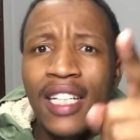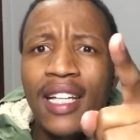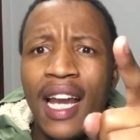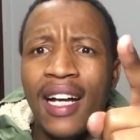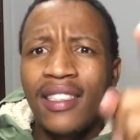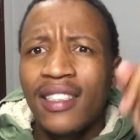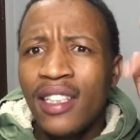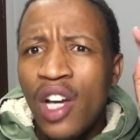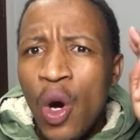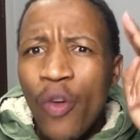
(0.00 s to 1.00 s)
Galaxy.
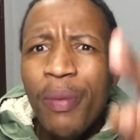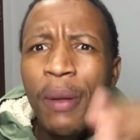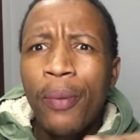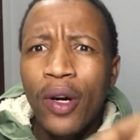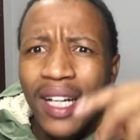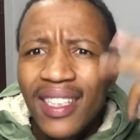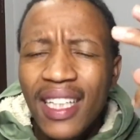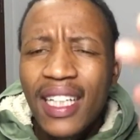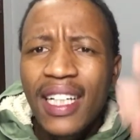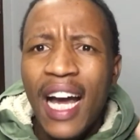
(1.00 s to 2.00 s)
We've been progressing
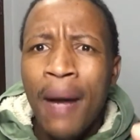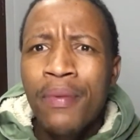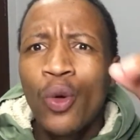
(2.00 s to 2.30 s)
in cups.